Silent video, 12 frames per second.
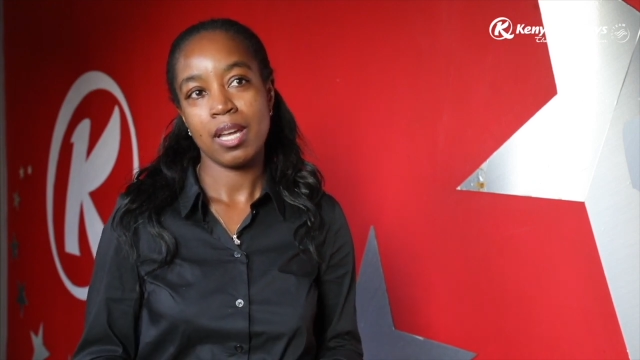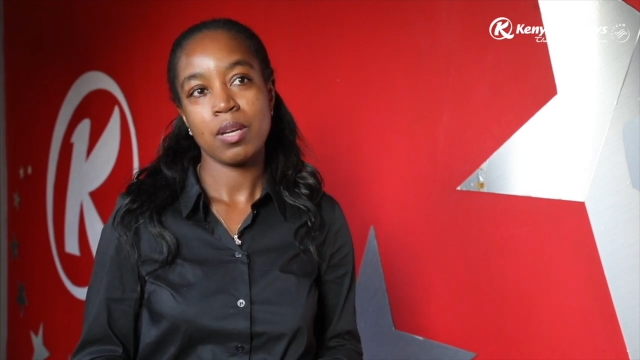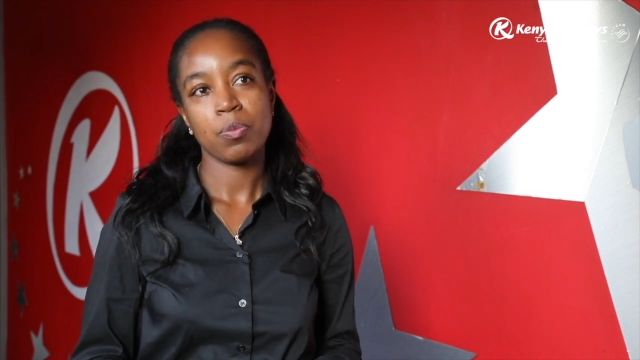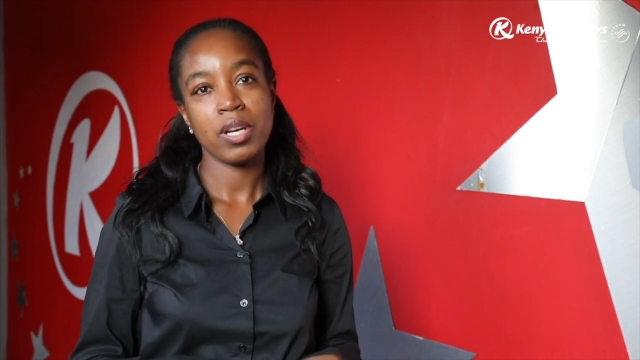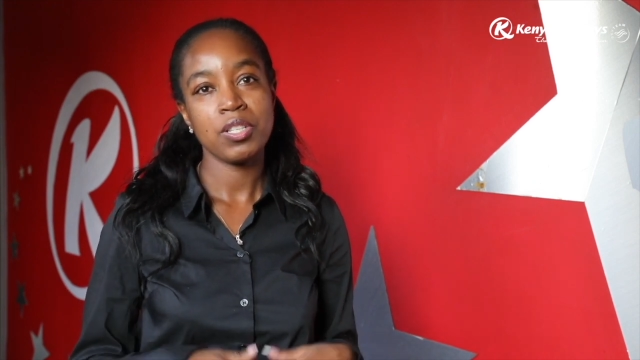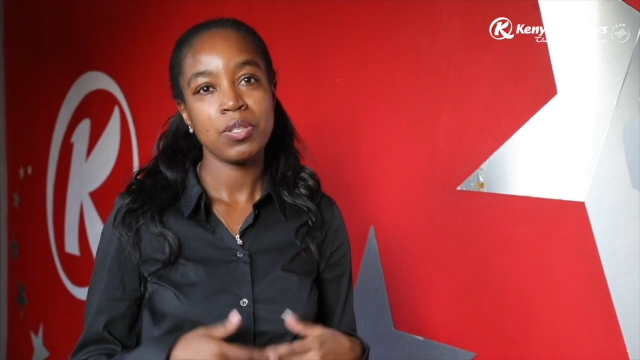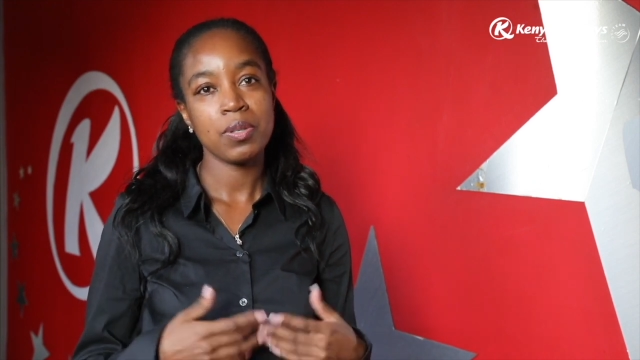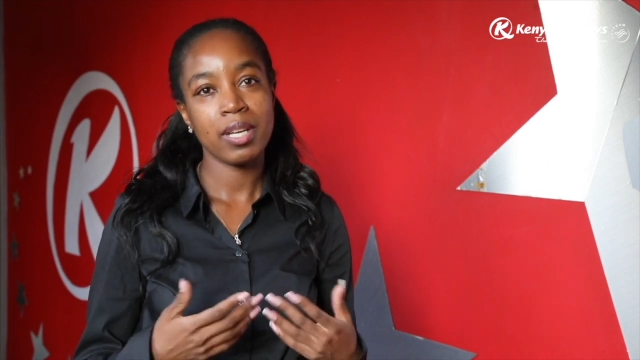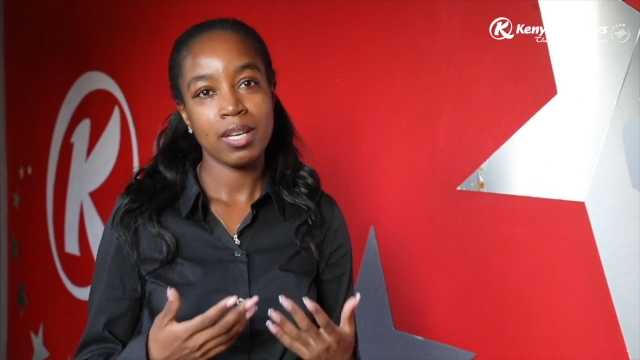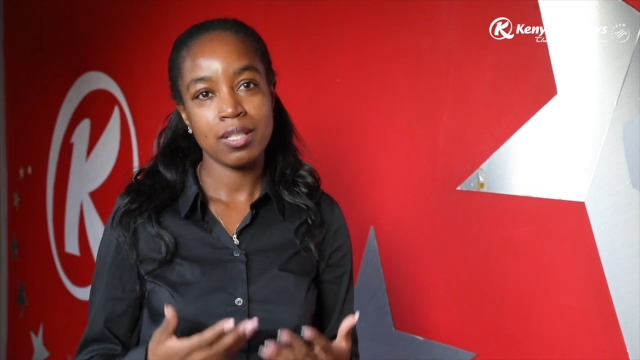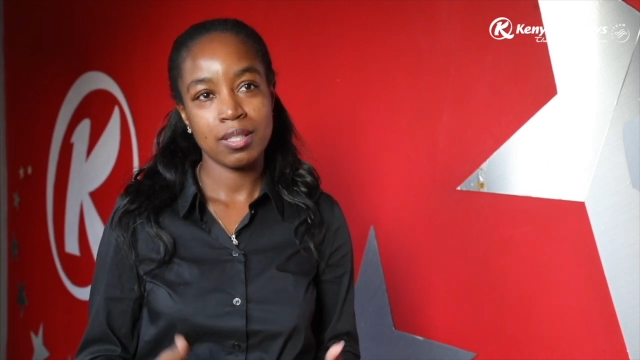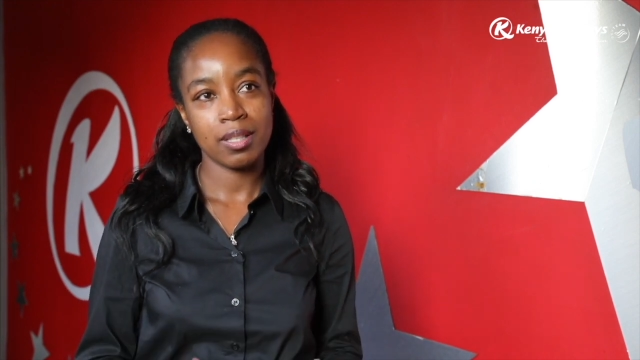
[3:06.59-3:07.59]
And when you
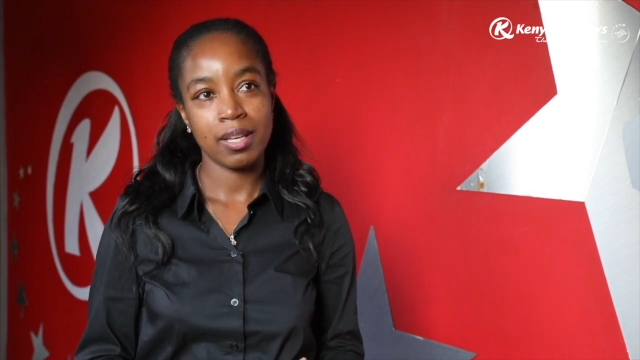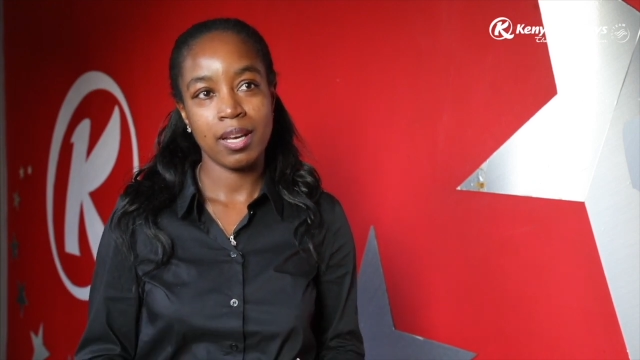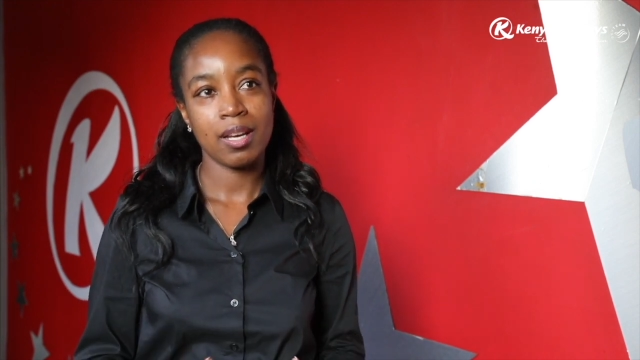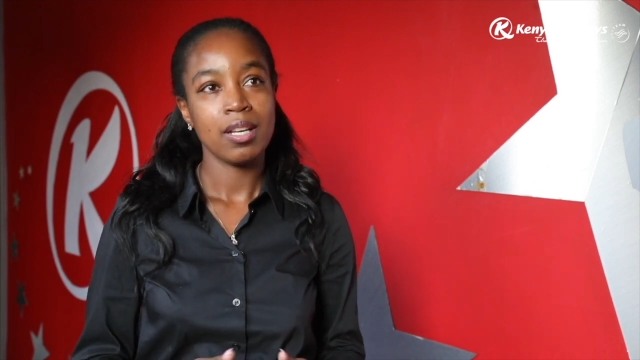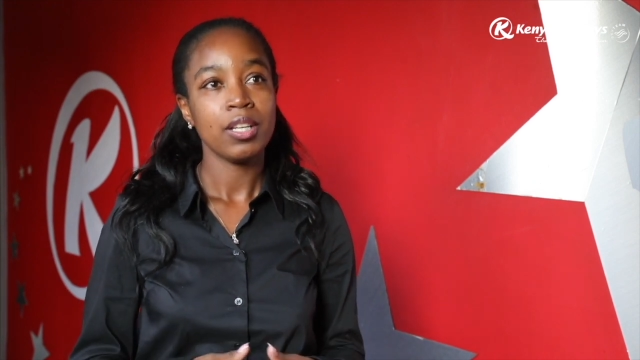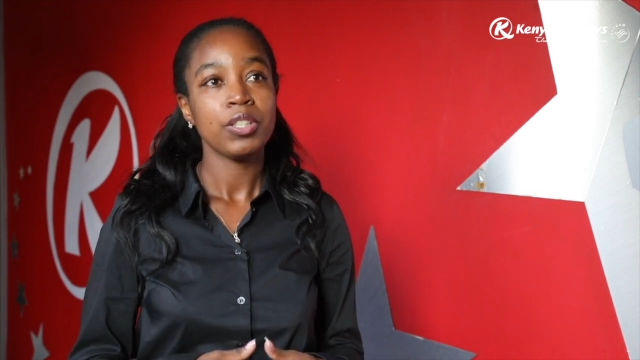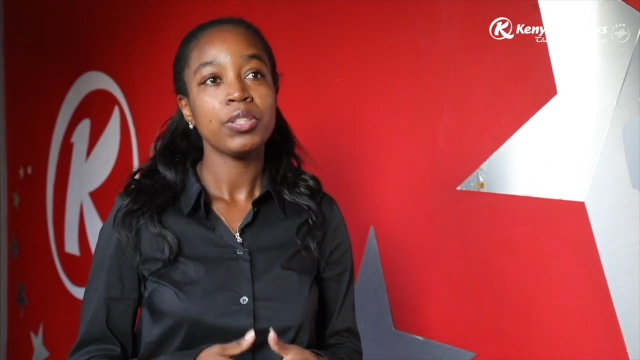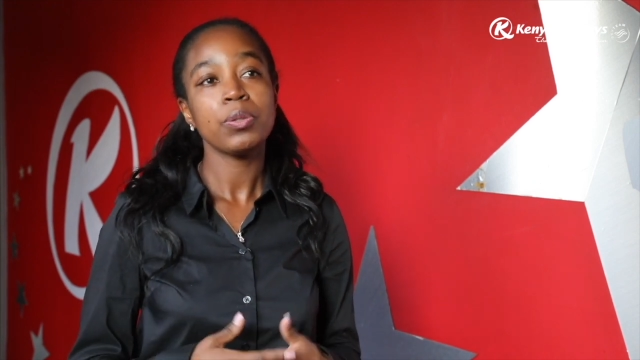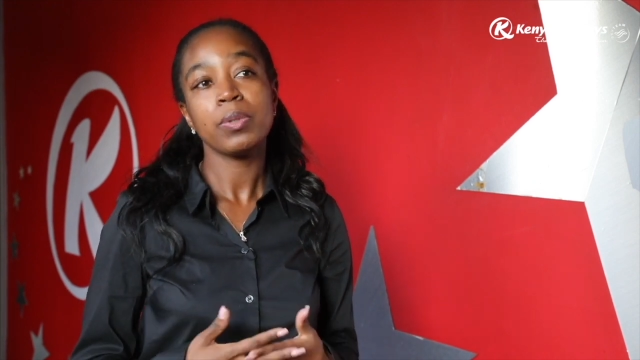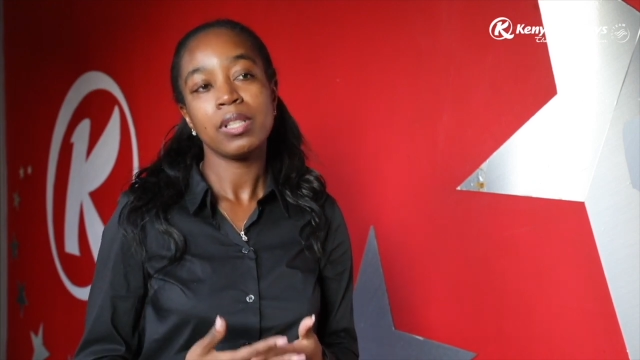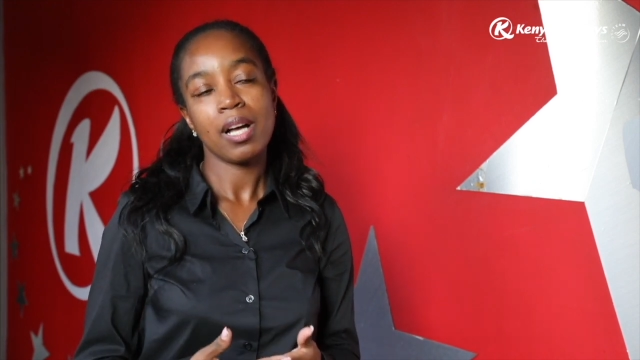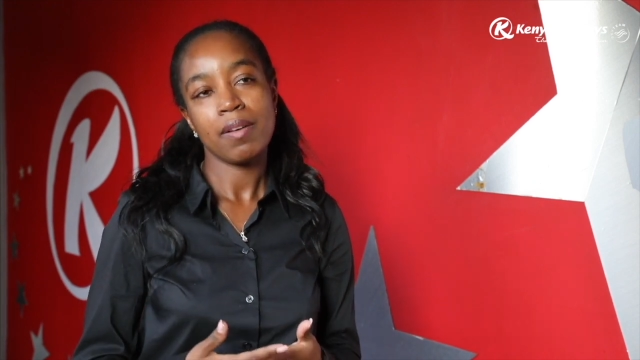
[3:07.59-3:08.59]
get there,
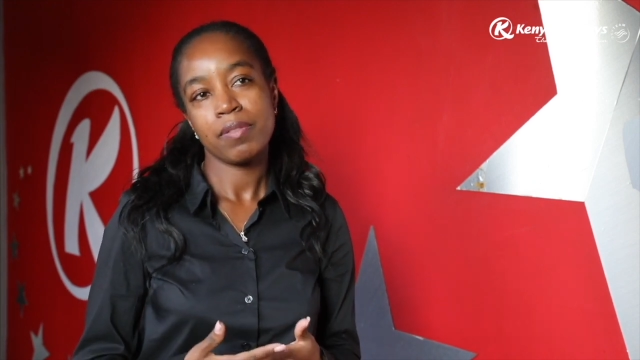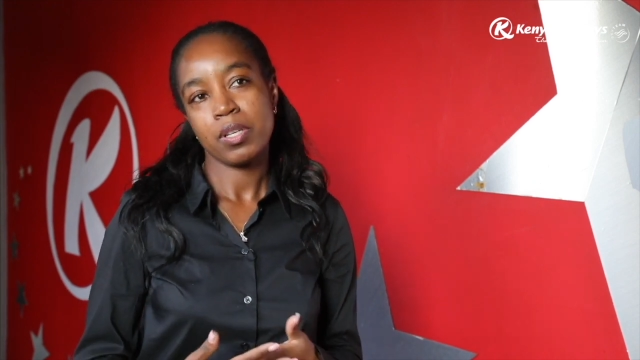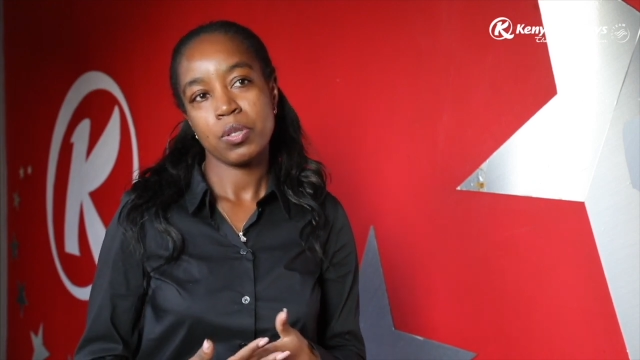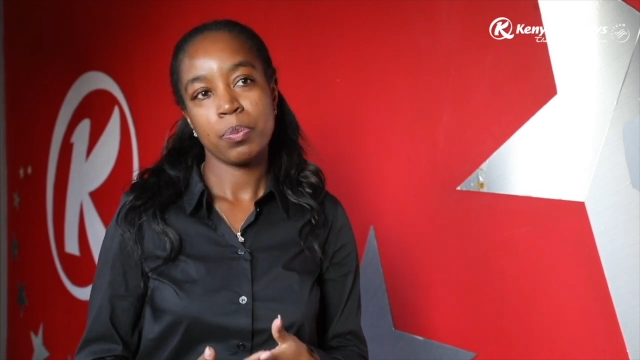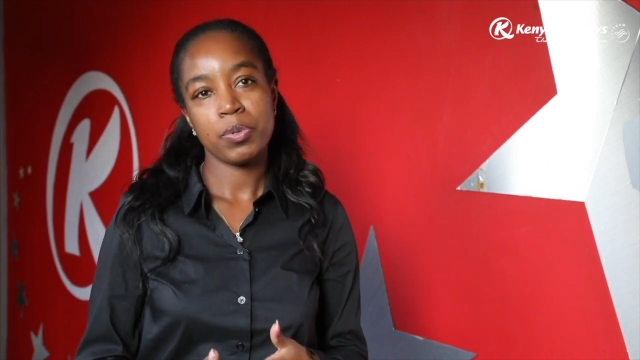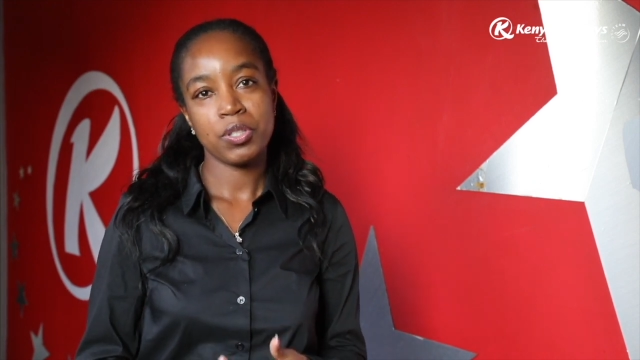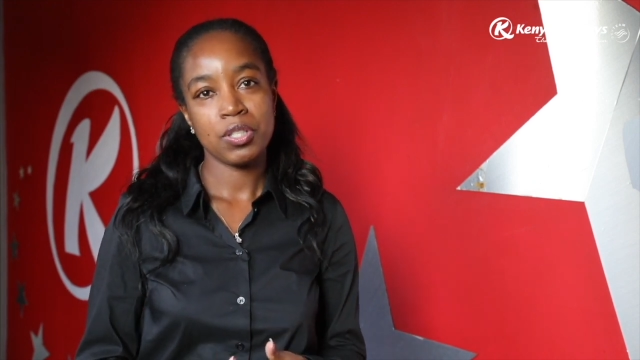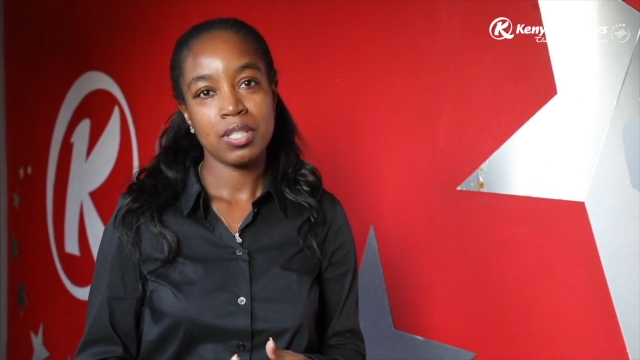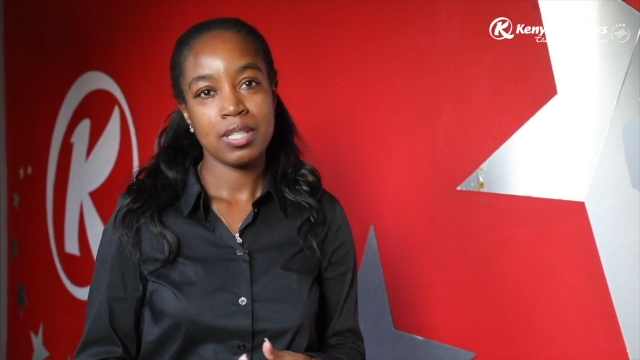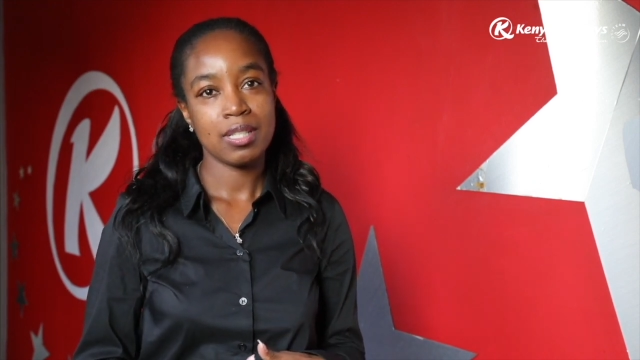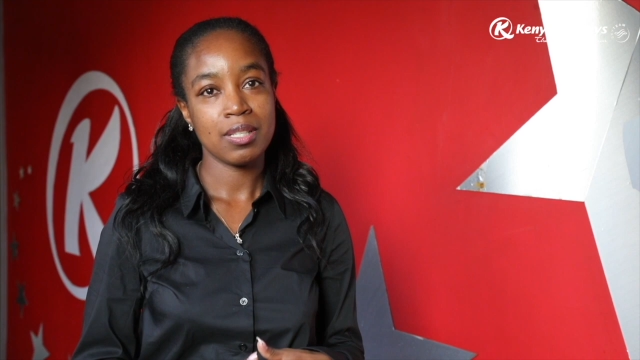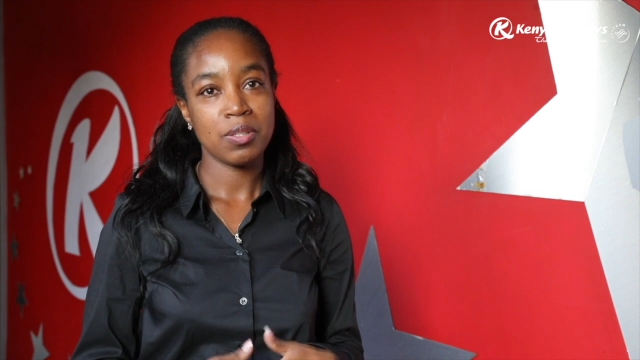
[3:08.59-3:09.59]
you will have that
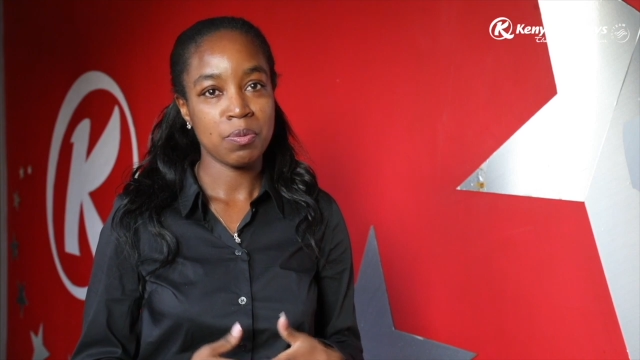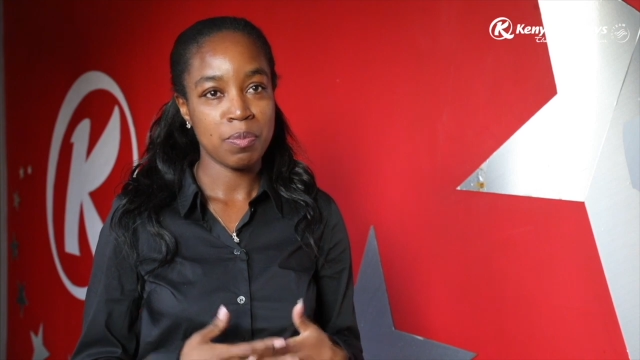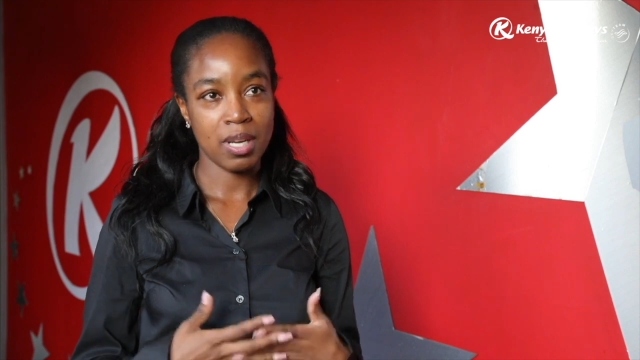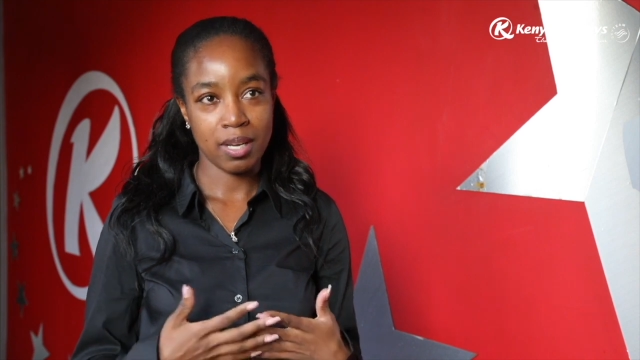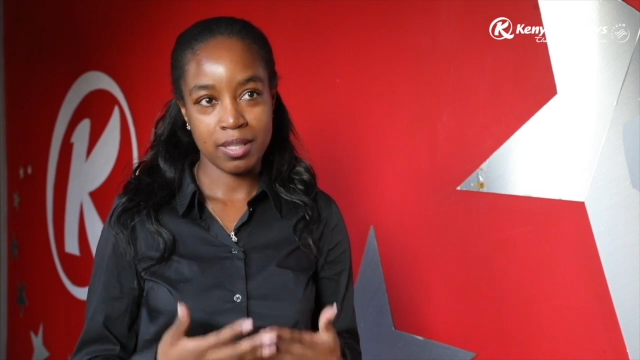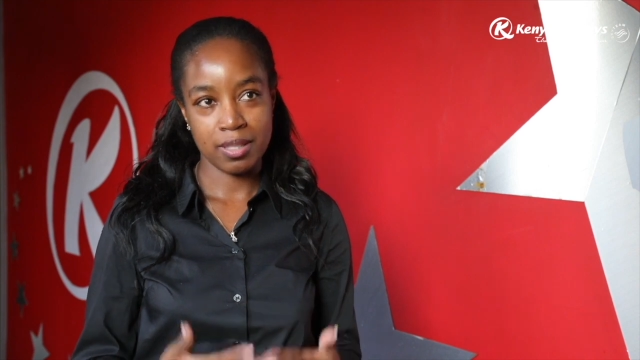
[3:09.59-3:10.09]
opportunity to make a